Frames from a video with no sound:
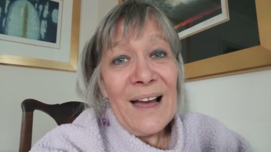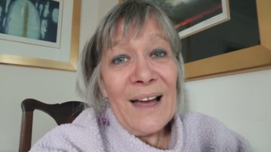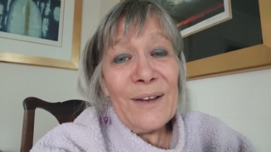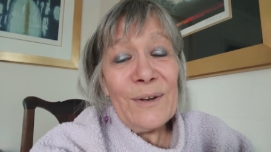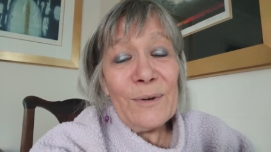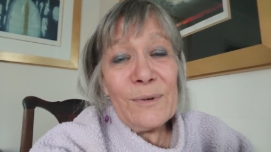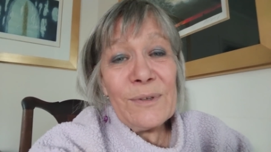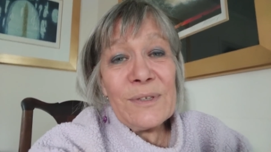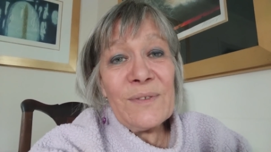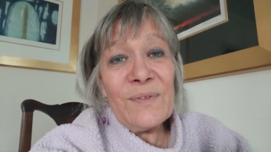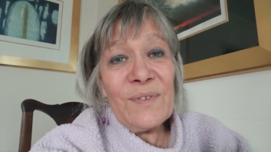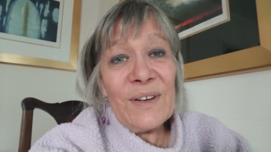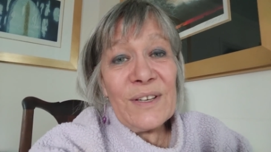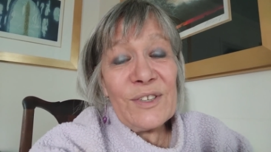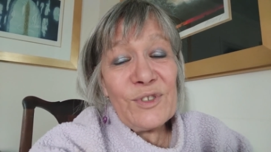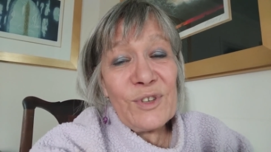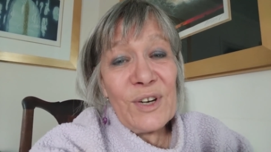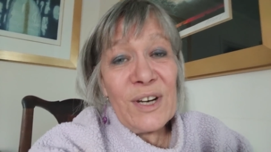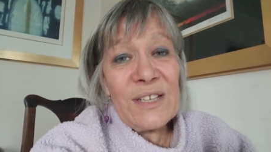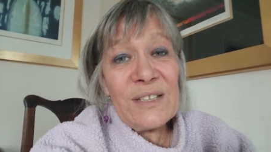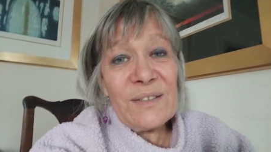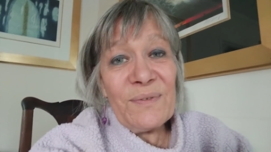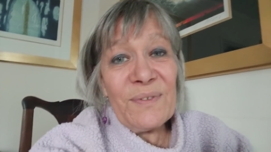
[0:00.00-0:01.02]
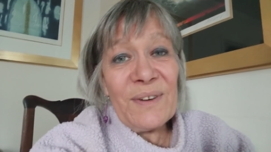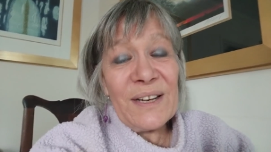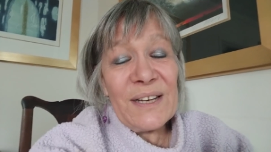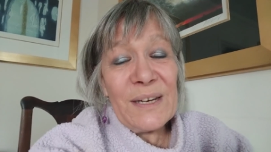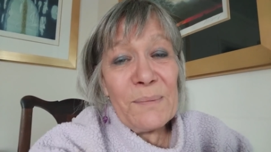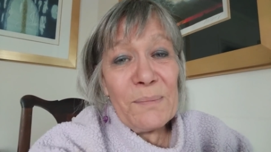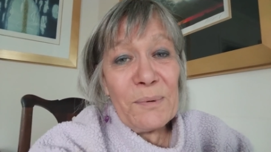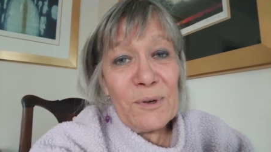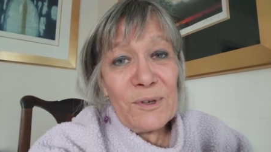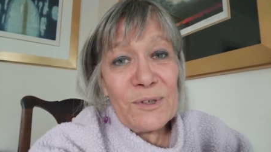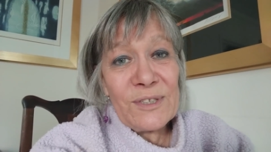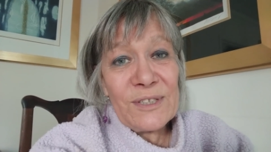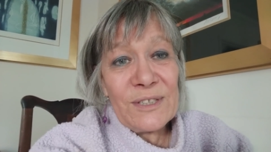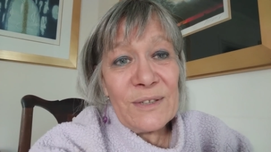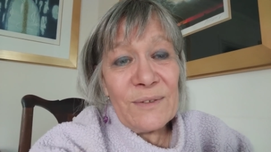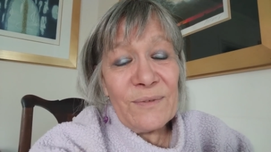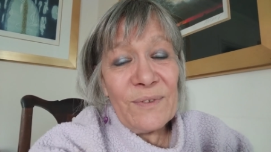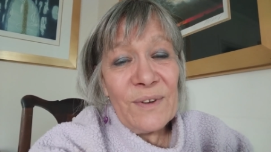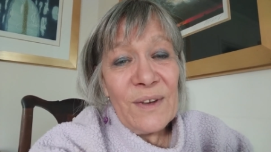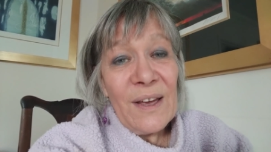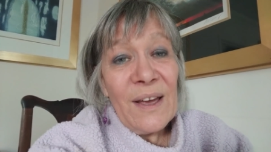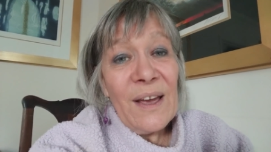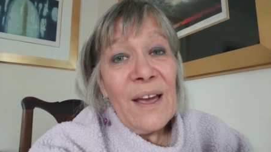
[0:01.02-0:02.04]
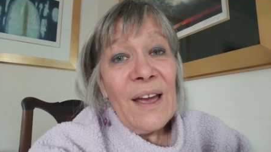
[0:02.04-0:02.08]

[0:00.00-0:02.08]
I always try to find a positive.